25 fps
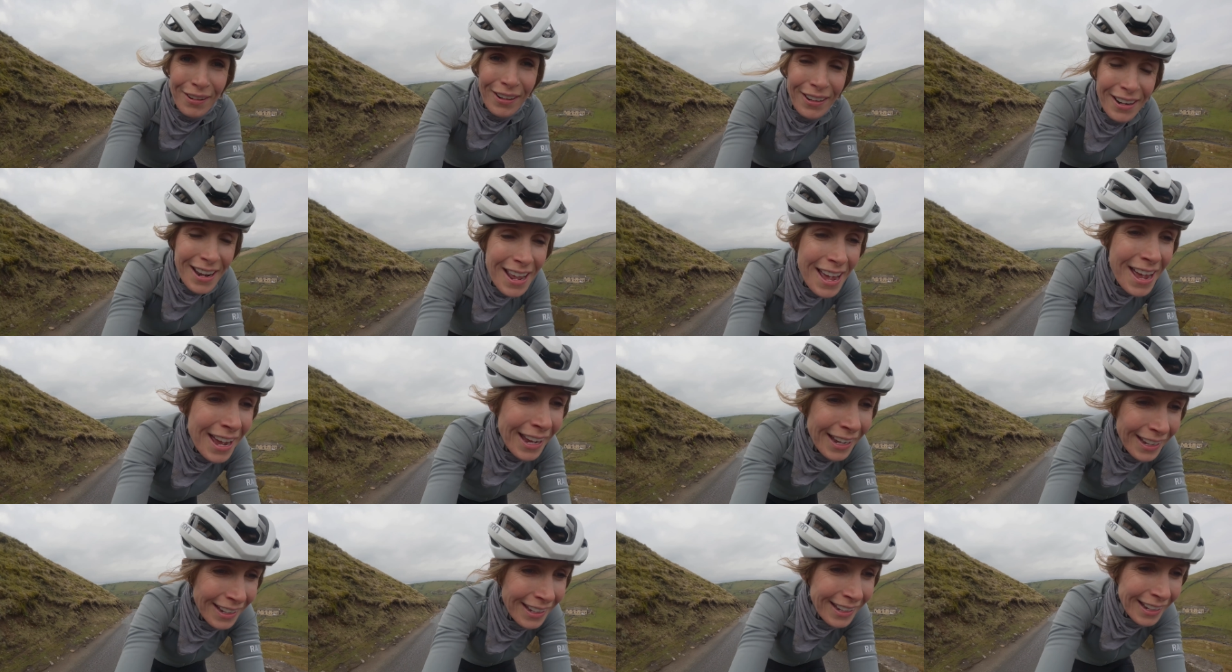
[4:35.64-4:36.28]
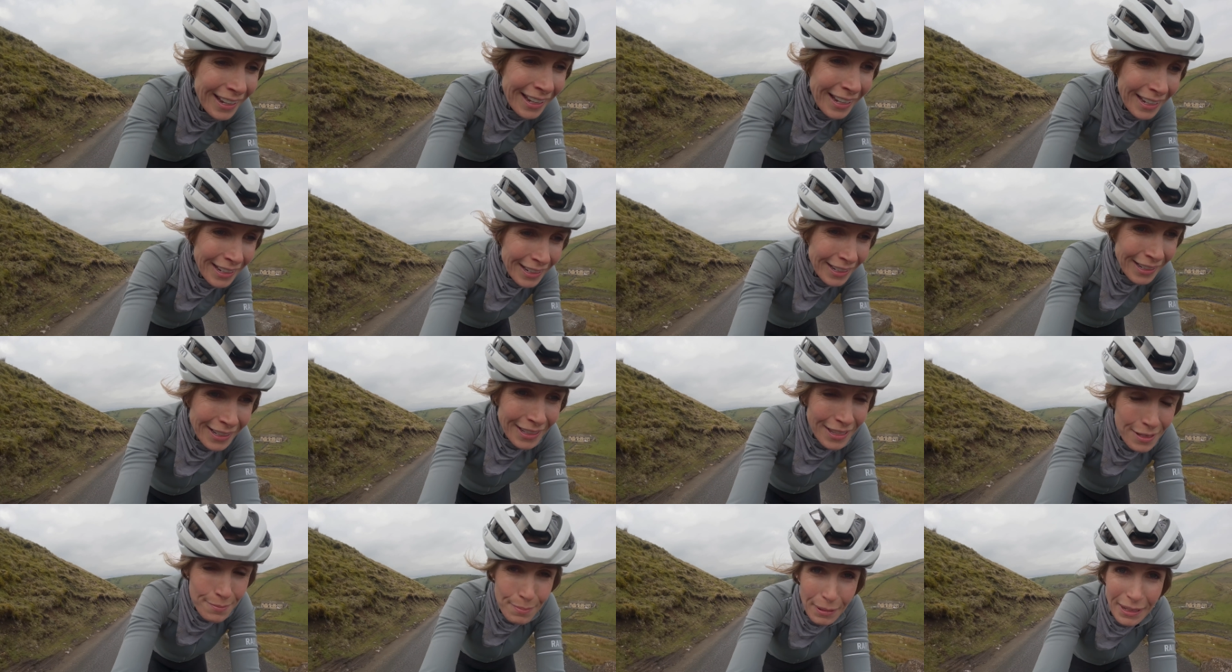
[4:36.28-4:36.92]
we're on
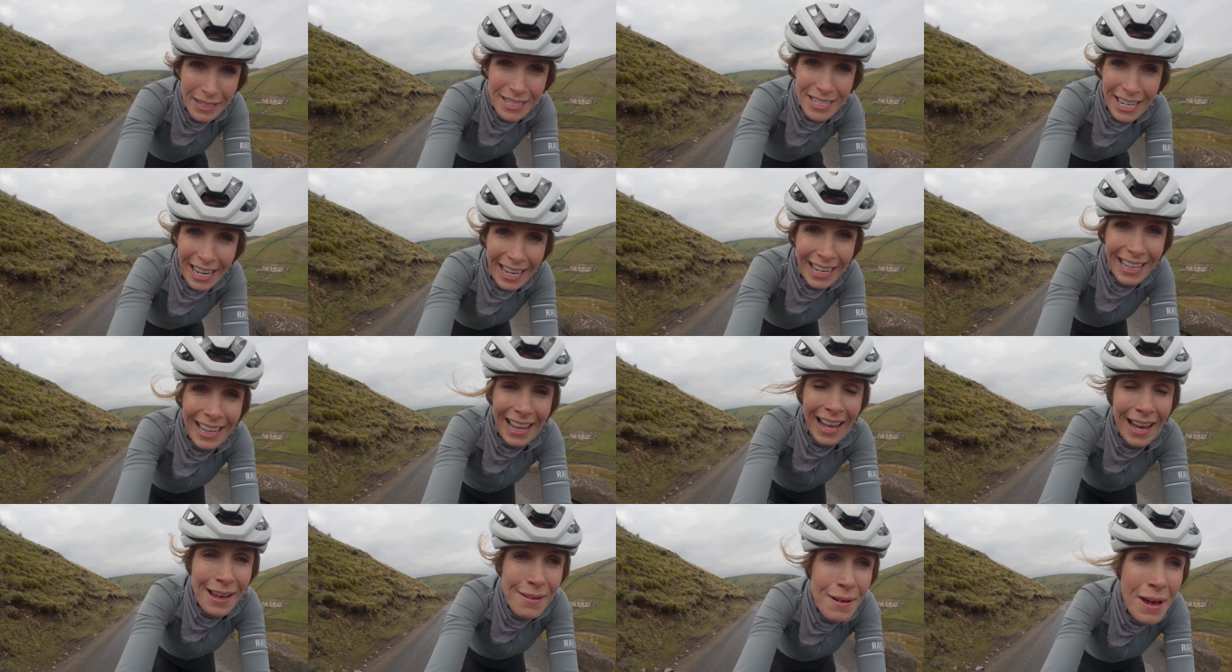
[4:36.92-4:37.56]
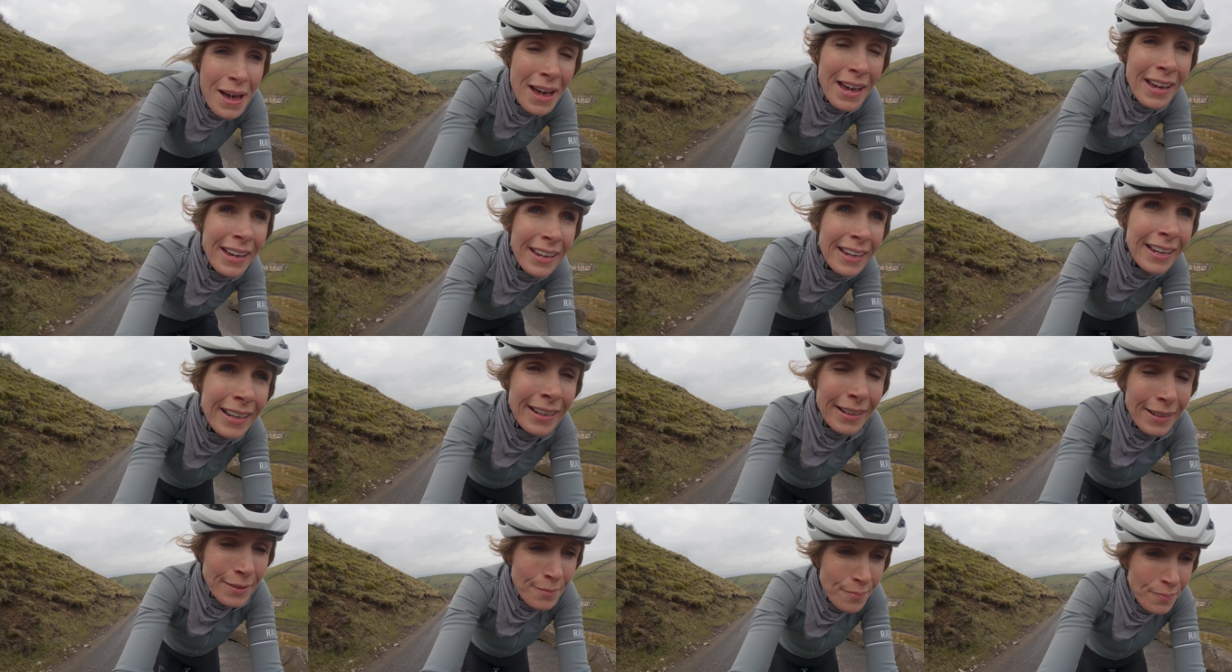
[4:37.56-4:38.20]
the Big Jack climb.
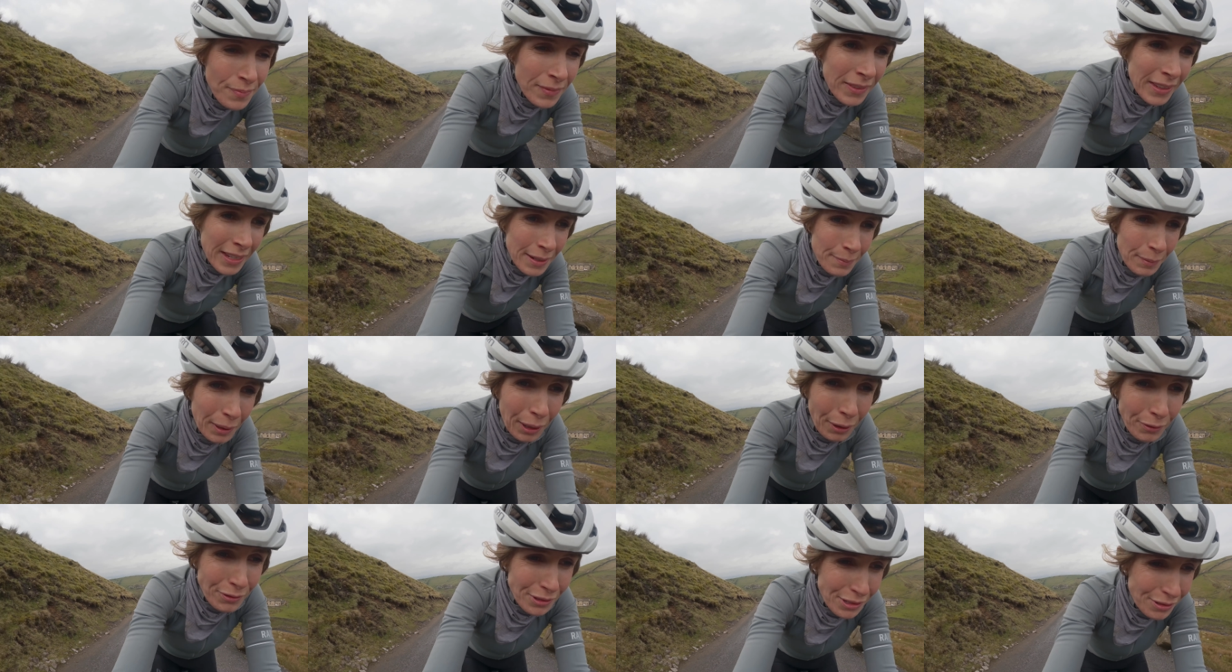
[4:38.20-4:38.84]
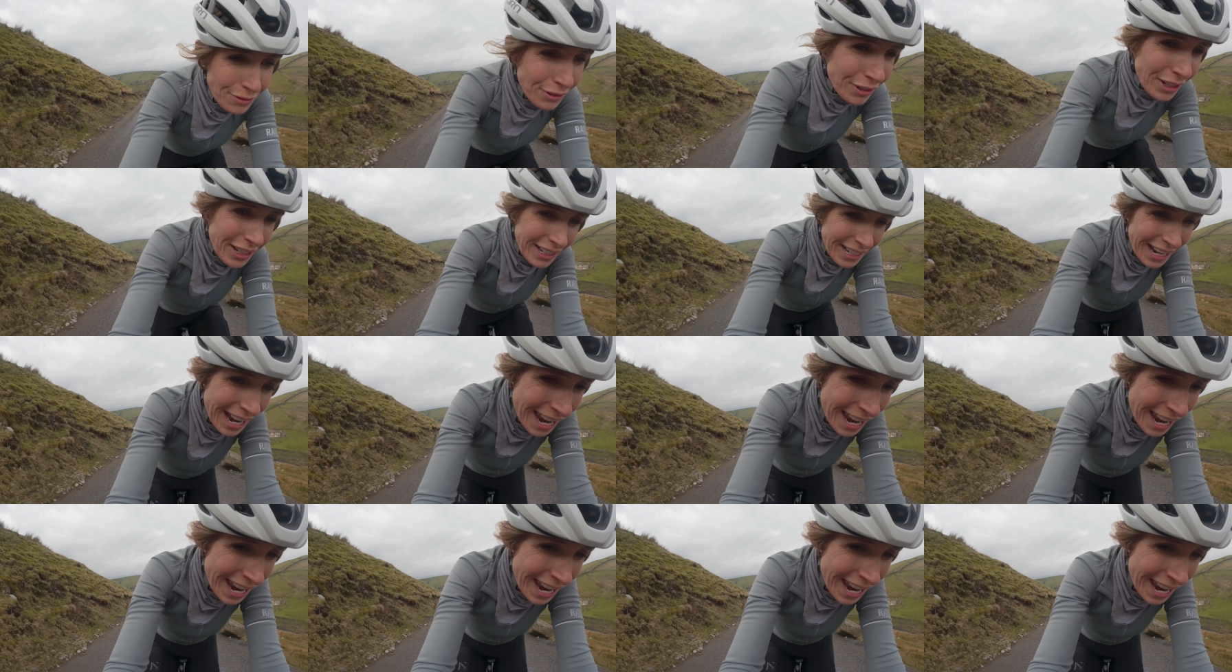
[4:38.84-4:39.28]
My nose is running.